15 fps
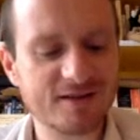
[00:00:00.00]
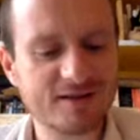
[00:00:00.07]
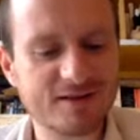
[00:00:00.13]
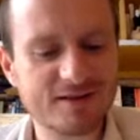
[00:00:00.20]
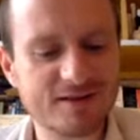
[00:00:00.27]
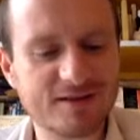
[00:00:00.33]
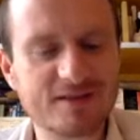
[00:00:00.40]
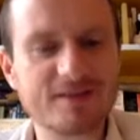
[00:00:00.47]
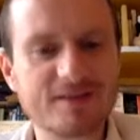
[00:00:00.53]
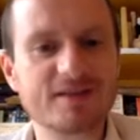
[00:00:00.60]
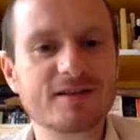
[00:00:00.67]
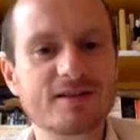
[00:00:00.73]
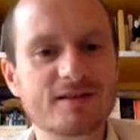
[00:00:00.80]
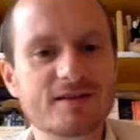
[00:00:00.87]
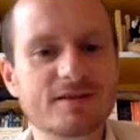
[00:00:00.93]

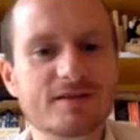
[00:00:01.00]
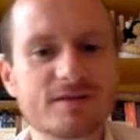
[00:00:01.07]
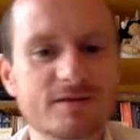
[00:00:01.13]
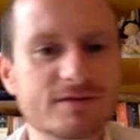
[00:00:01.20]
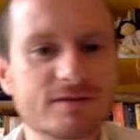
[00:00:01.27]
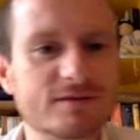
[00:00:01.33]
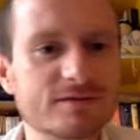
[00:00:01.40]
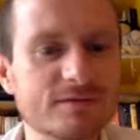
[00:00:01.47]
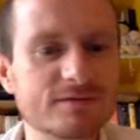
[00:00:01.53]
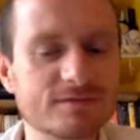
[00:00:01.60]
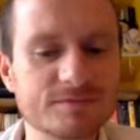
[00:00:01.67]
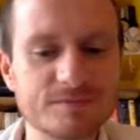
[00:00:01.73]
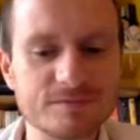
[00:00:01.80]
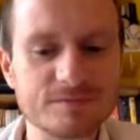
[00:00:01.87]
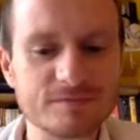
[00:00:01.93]

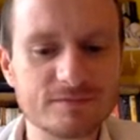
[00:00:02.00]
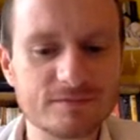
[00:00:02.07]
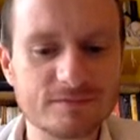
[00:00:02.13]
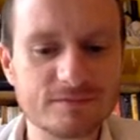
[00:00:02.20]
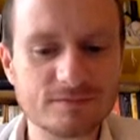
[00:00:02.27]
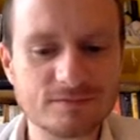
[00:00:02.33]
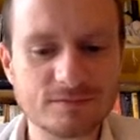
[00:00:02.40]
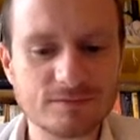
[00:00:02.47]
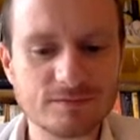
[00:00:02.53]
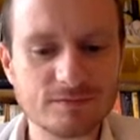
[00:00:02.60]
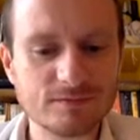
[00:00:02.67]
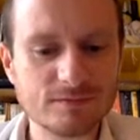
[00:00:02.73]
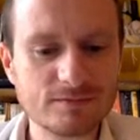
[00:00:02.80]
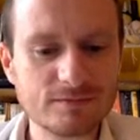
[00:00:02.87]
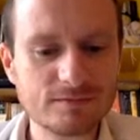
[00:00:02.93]

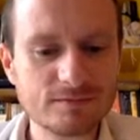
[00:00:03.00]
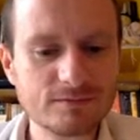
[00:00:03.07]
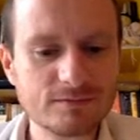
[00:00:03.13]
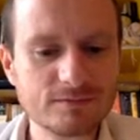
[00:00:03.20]
Nobody speaks.